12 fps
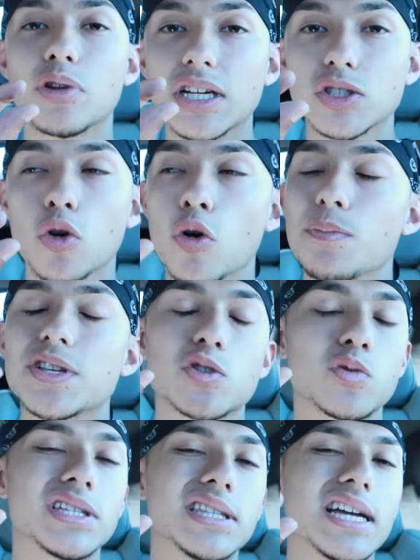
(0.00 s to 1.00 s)
threshold
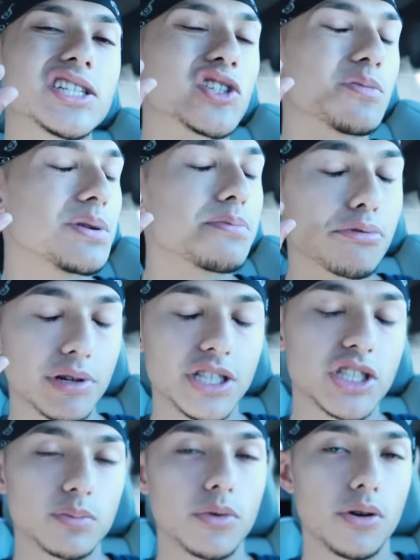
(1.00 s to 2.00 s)
between that should be
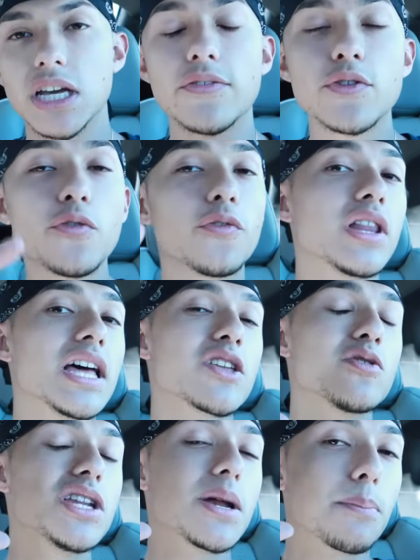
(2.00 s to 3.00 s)
pretty small. If you feel
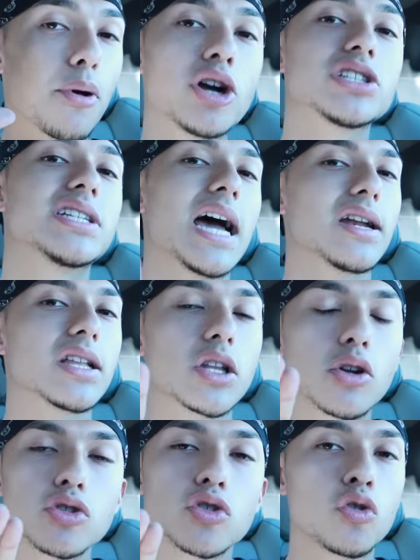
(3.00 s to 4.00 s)
like you need to push down
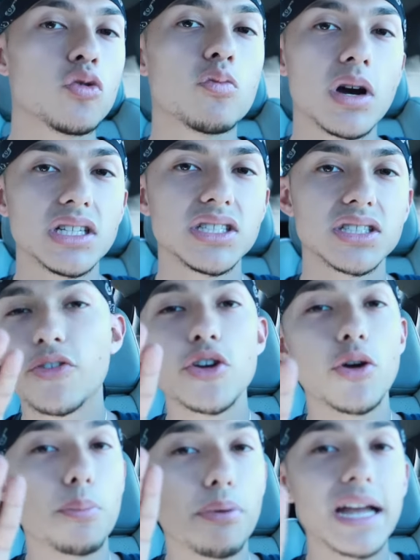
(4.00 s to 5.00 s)
a little too much
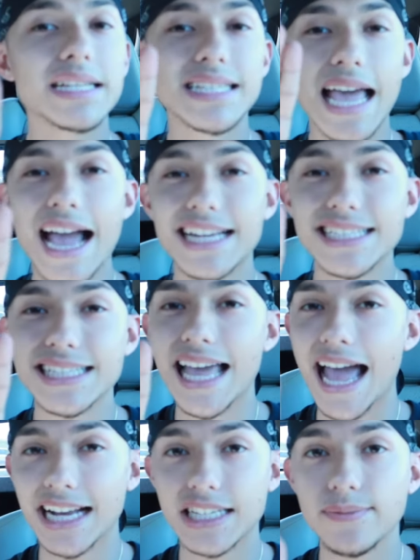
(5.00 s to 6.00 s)
for your brakes to
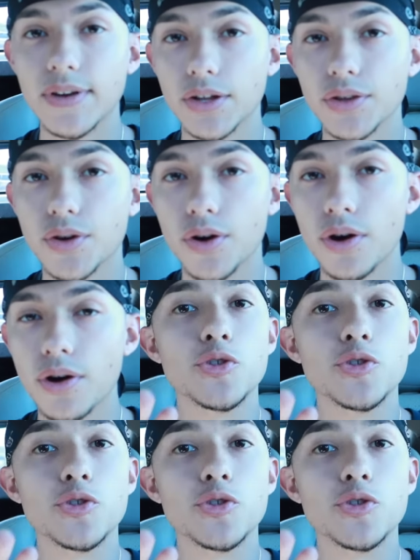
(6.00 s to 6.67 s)
actually activate on the car,